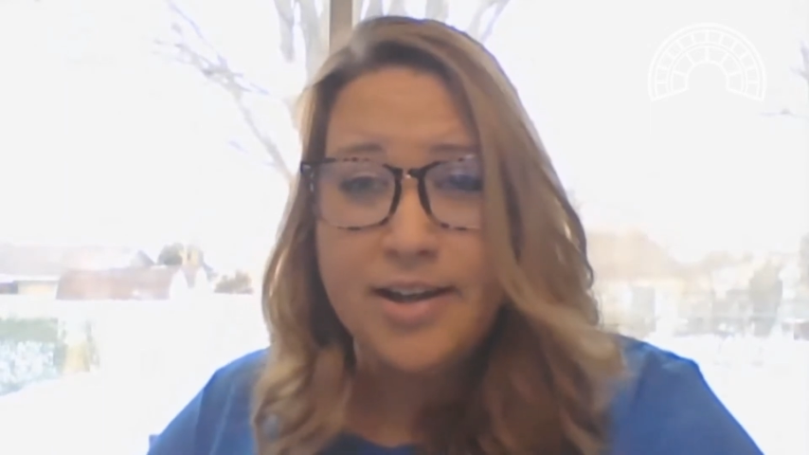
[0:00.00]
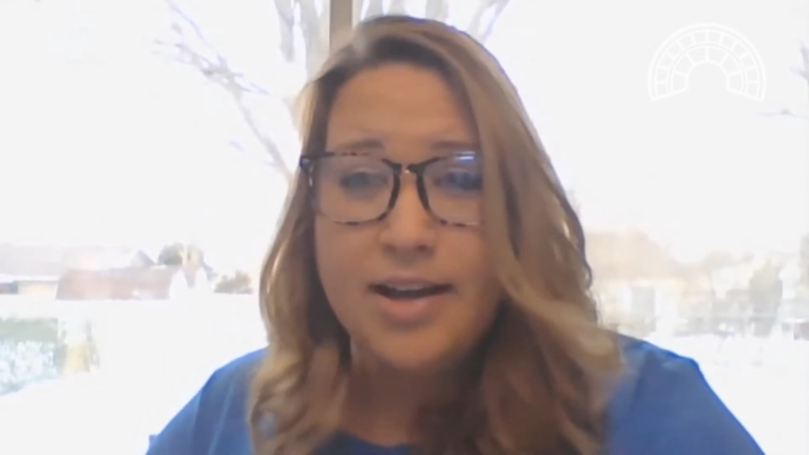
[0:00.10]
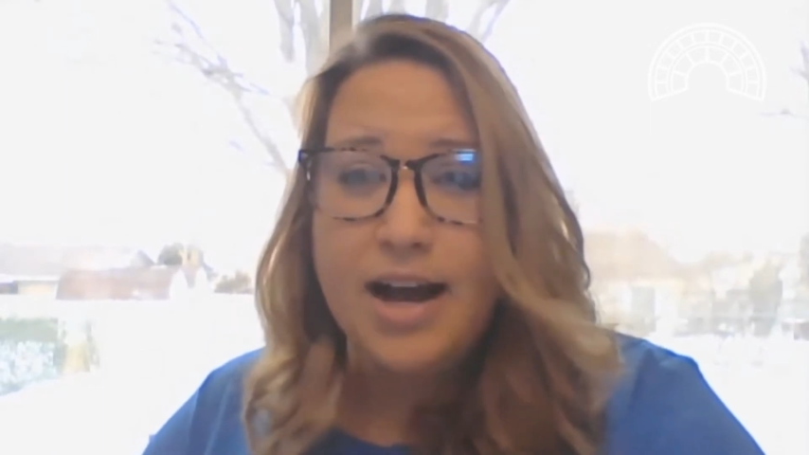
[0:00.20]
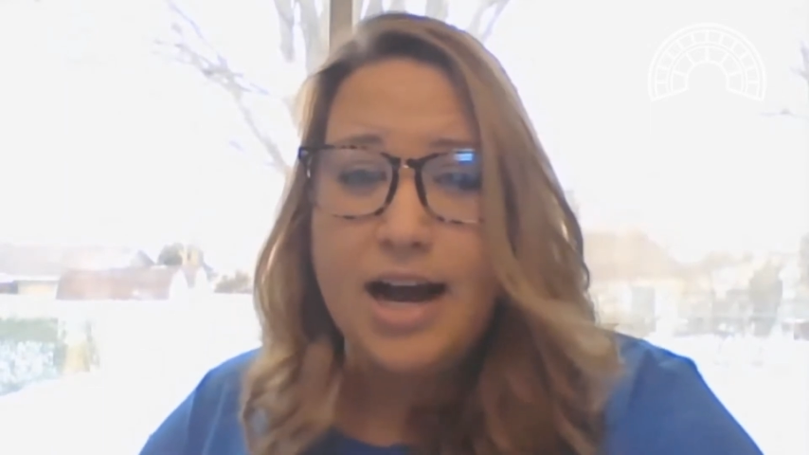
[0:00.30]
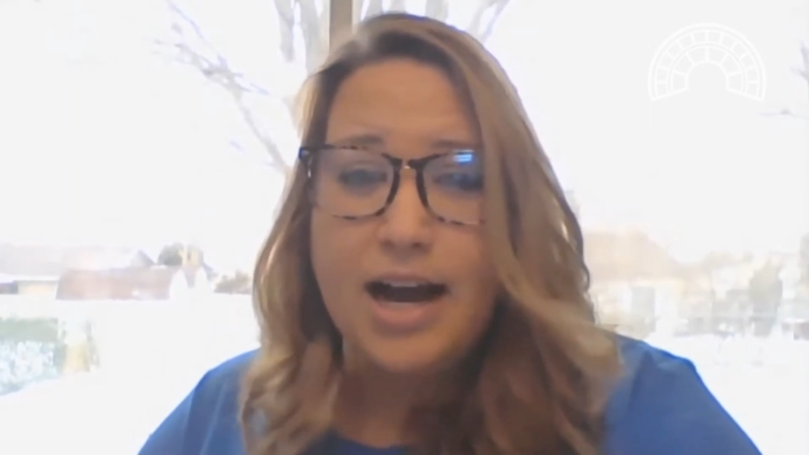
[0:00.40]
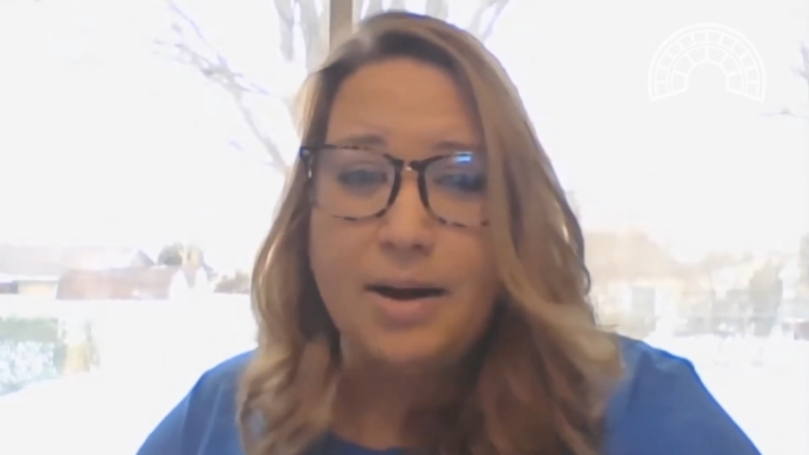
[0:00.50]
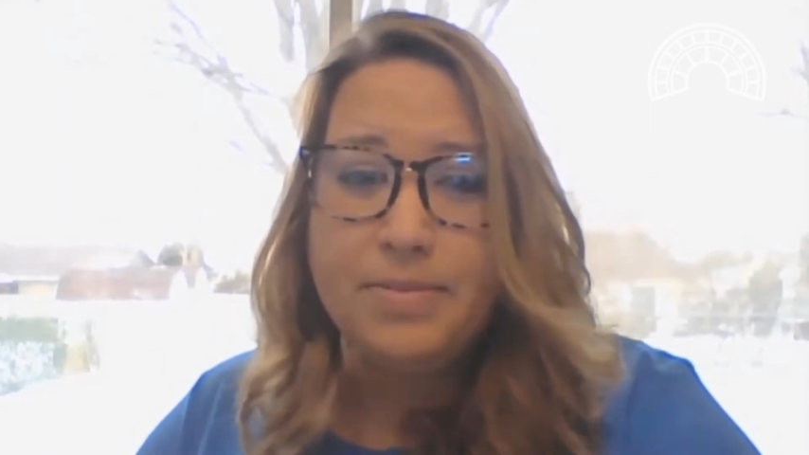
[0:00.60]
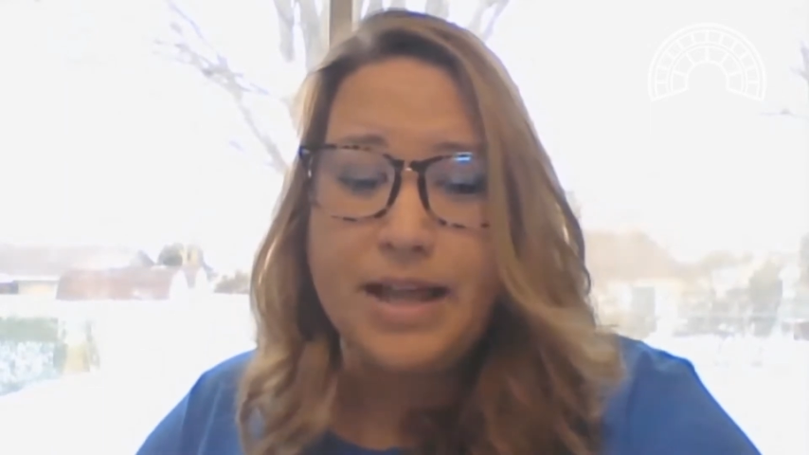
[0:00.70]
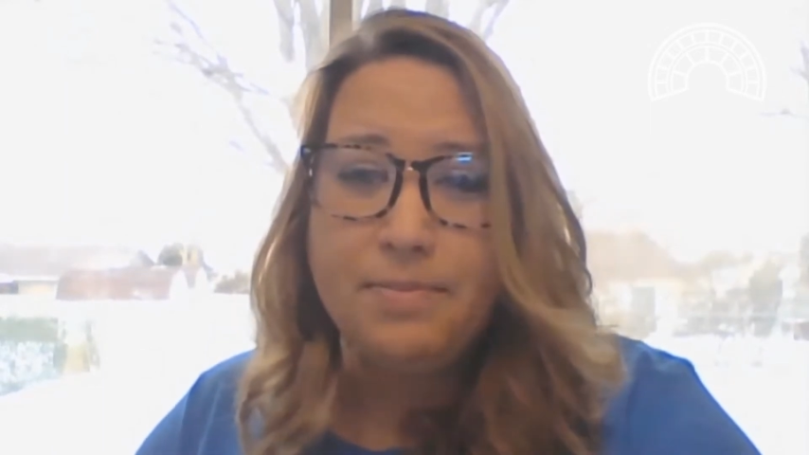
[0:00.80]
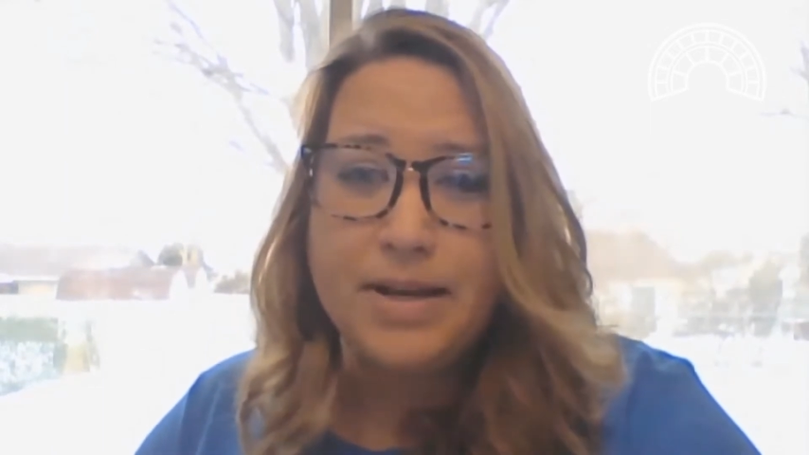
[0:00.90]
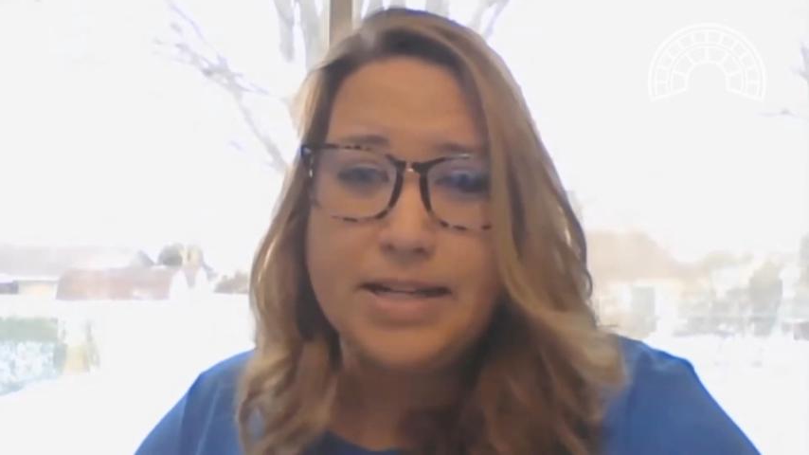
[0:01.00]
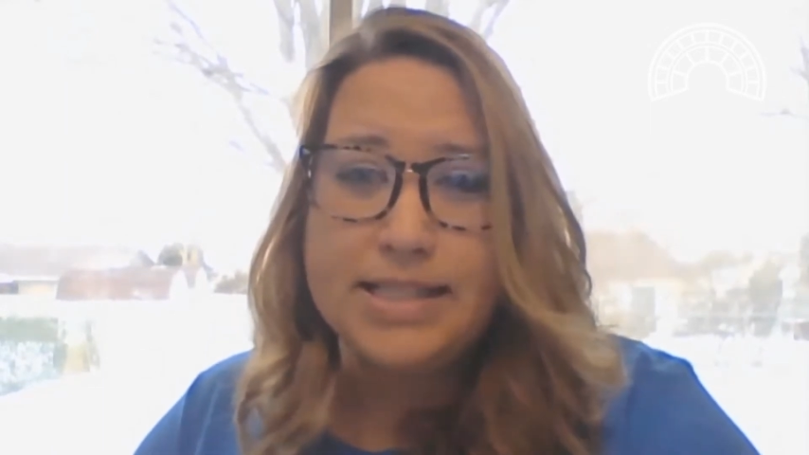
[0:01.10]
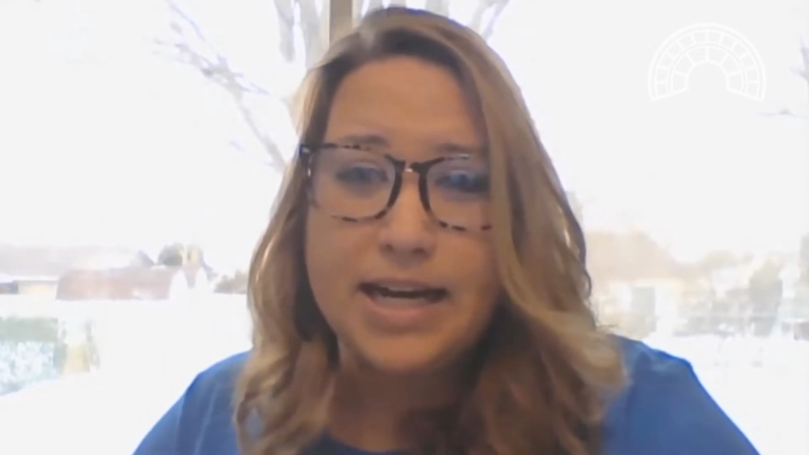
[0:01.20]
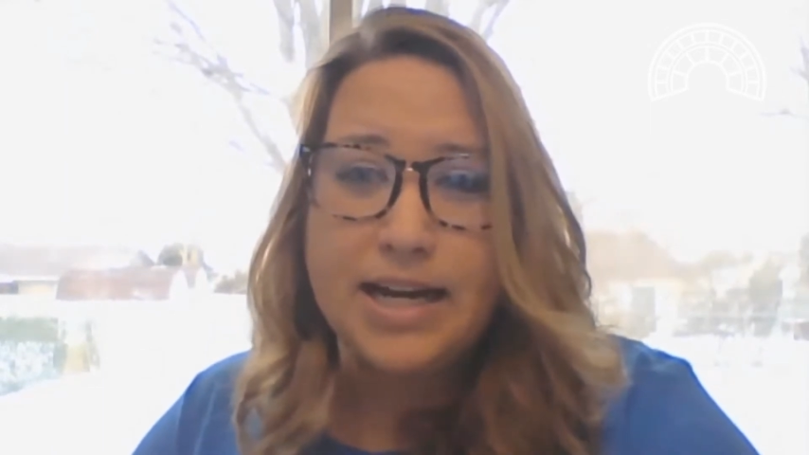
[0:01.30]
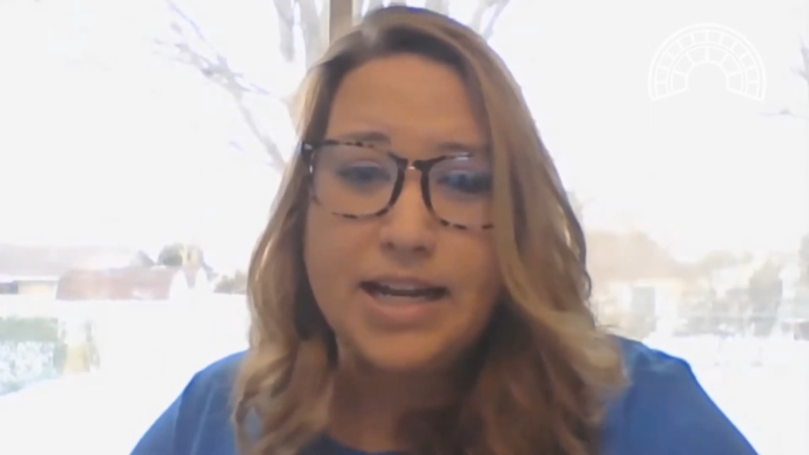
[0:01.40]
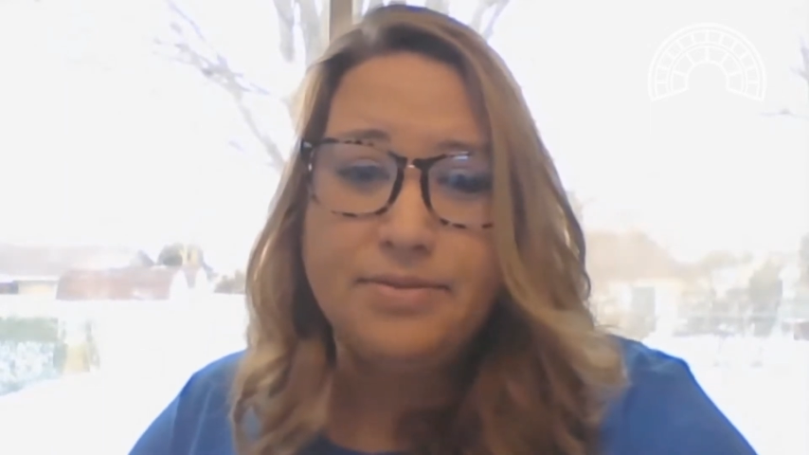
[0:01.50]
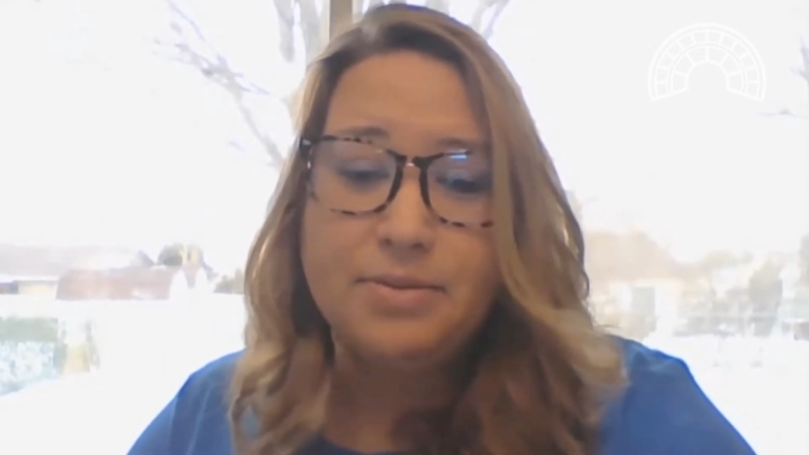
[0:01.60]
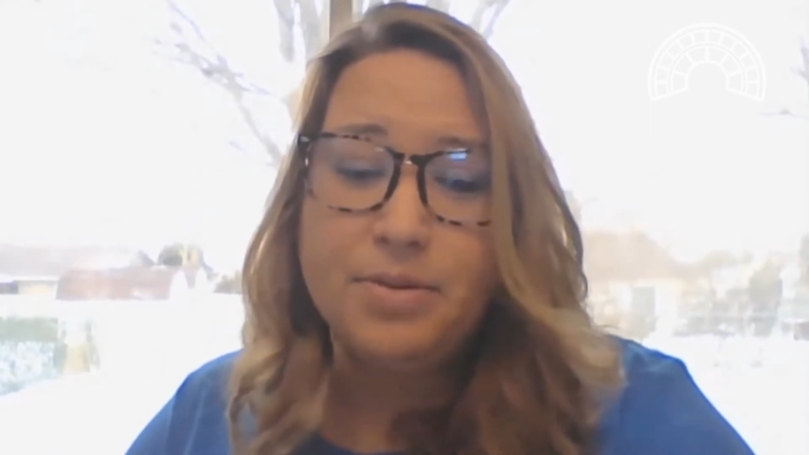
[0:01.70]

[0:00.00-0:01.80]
That being said, even